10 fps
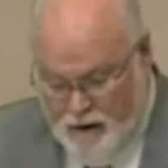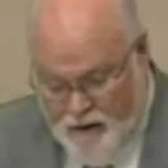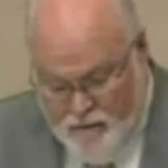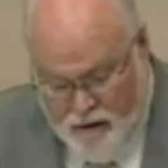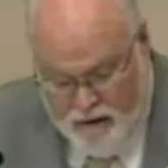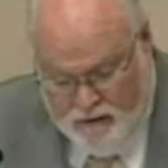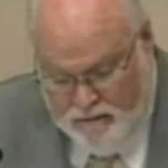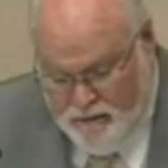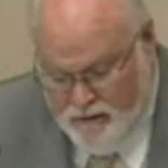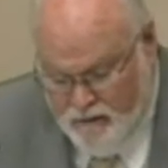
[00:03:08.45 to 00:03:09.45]
and welcome
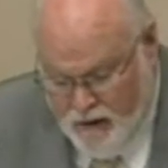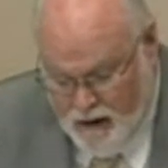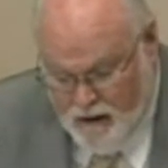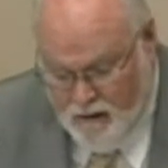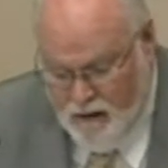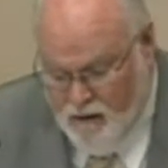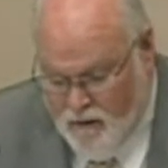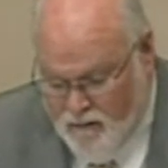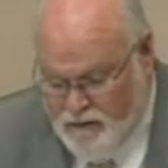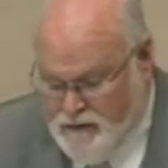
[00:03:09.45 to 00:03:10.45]
to our
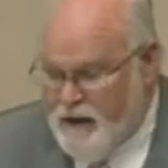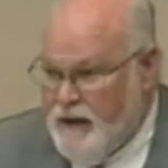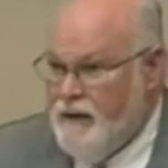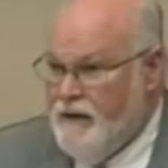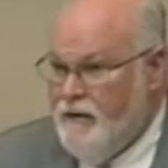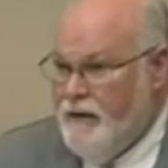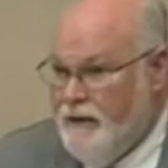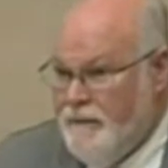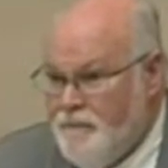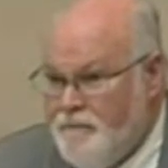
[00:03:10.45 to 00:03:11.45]
oversight
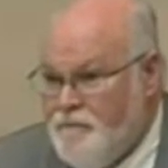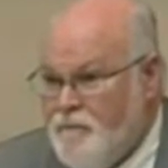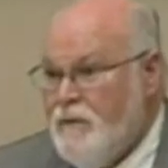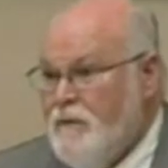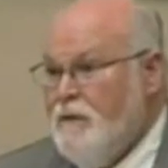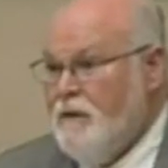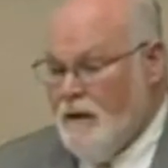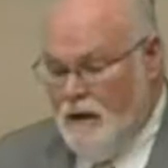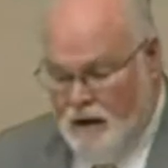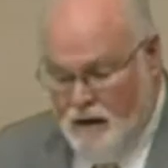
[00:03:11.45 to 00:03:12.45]
hearing.
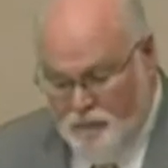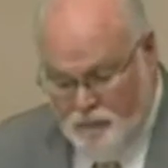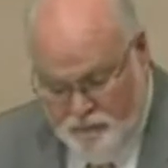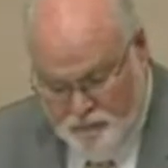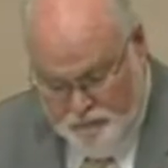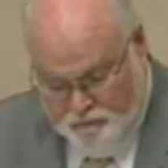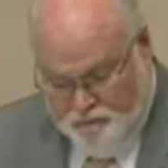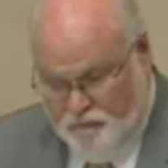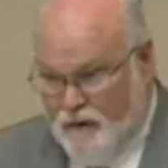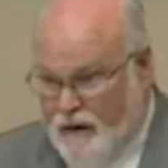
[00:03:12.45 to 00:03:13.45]
I'm
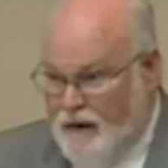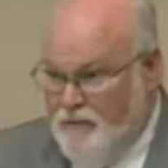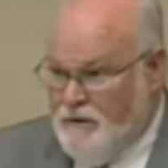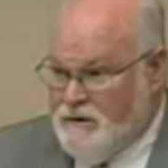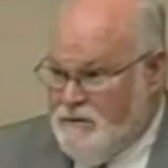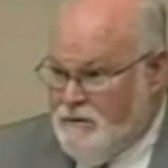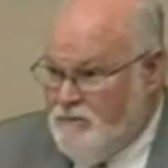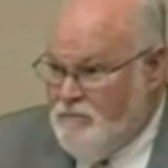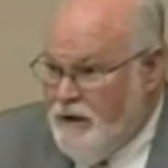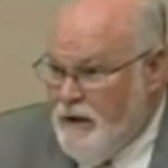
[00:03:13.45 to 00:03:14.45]
Mr.
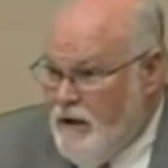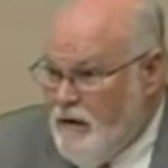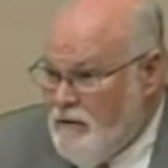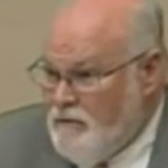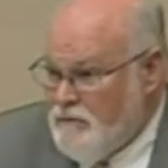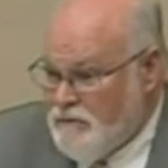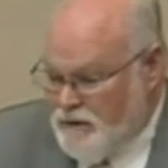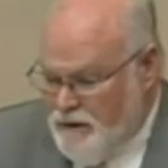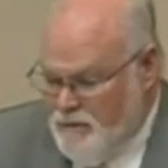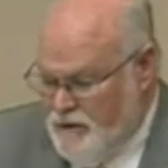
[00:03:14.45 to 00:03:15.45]
Jim Bell,
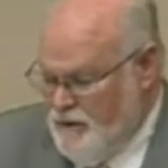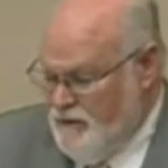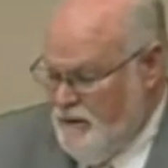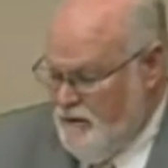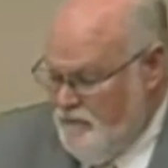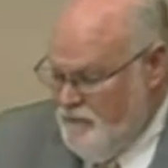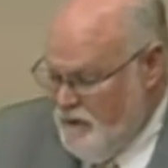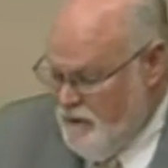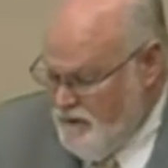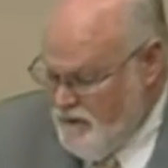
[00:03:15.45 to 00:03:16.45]
Chairman of the
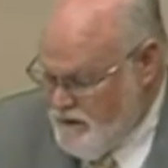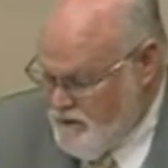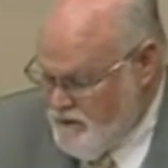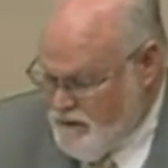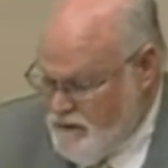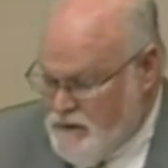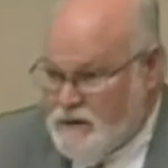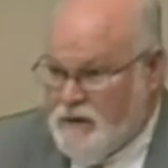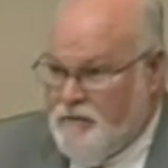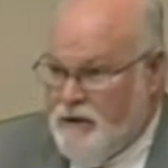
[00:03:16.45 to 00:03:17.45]
Human Services
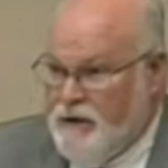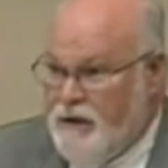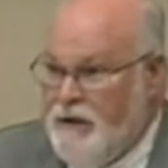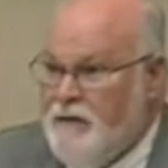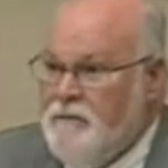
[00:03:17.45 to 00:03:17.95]
Committee.